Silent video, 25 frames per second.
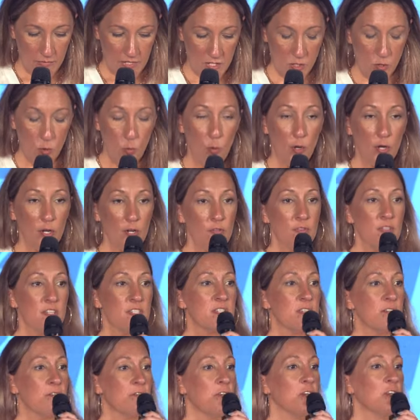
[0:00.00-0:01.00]
So, what are the
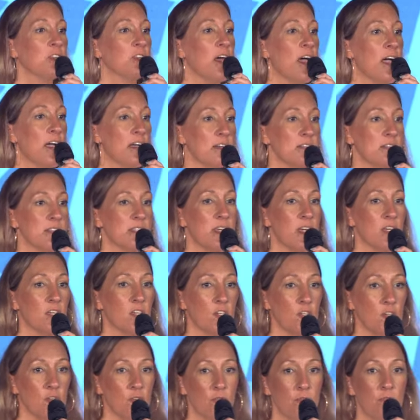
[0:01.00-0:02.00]
different lies
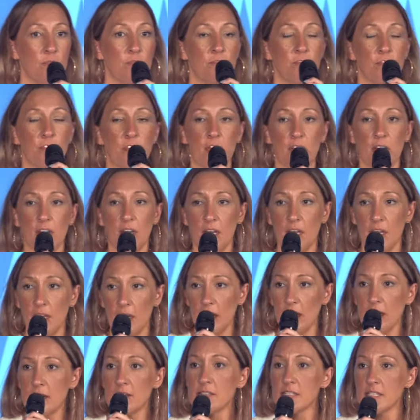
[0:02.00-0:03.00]
that you've
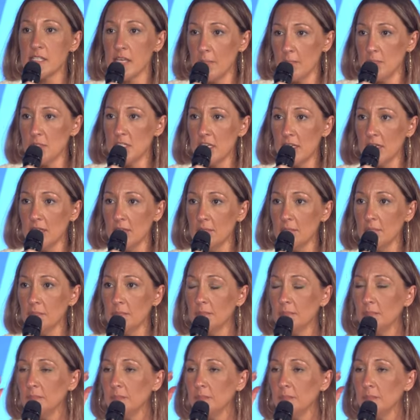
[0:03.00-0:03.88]
accepted?